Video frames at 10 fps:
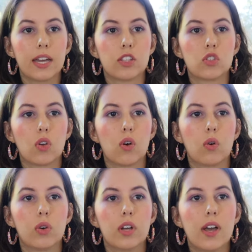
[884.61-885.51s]
And
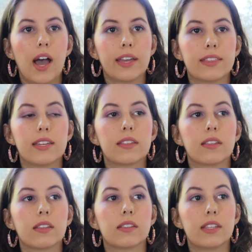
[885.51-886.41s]
so I think
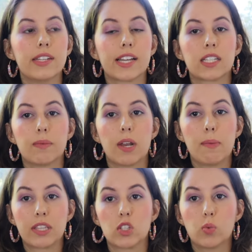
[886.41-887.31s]
the next time that I
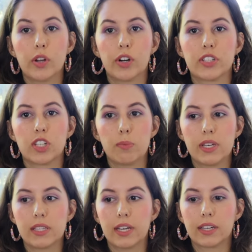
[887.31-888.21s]
make this sweater, it's gonna
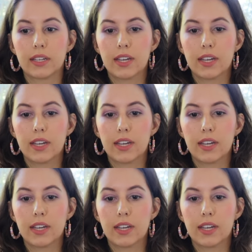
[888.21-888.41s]
be like